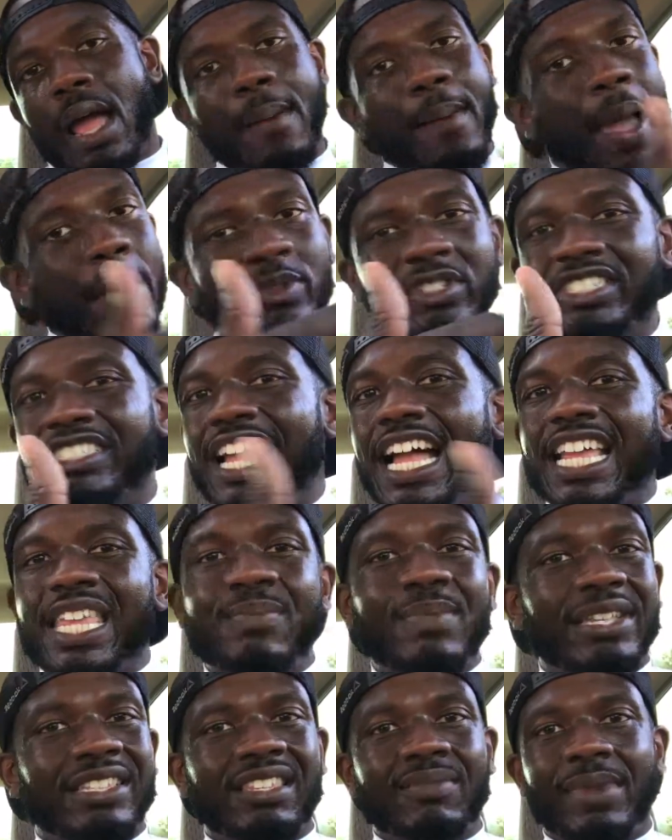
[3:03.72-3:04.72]
I'm just
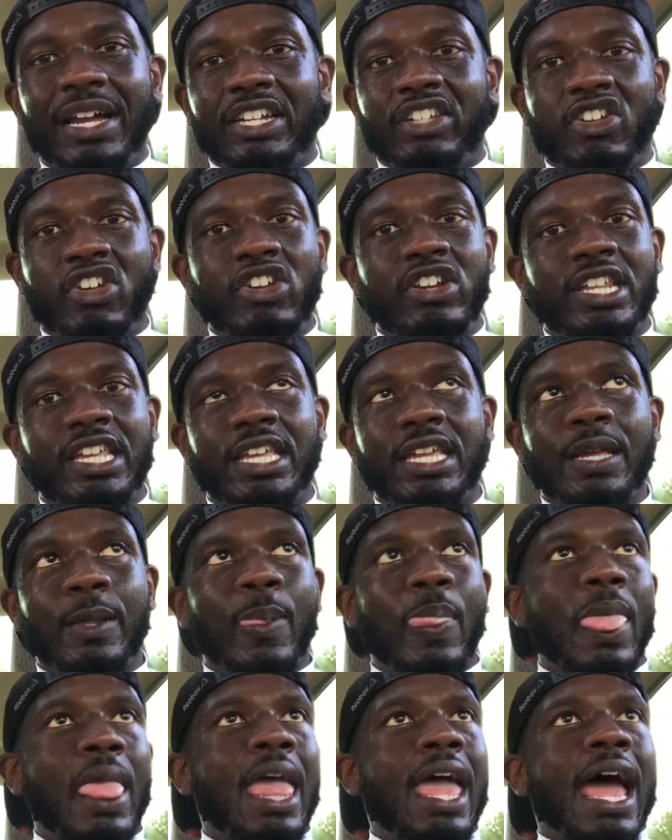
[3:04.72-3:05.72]
documenting my journey.
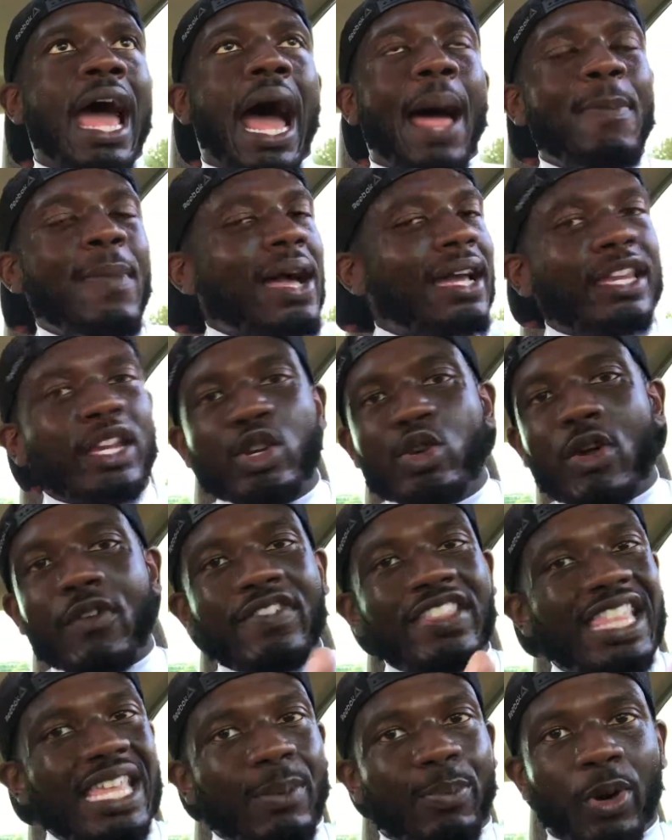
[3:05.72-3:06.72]
I'm not gonna do
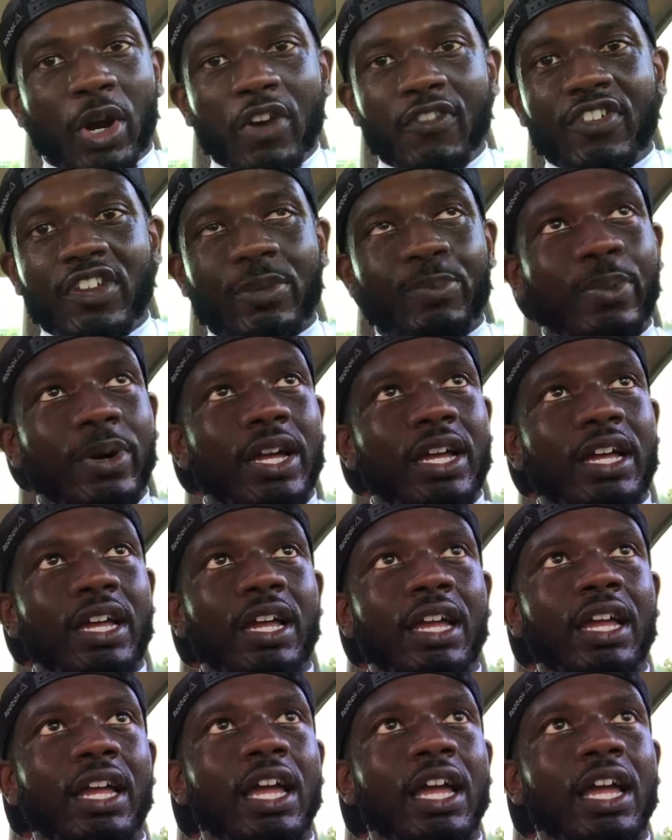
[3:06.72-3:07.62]
everything perfect, but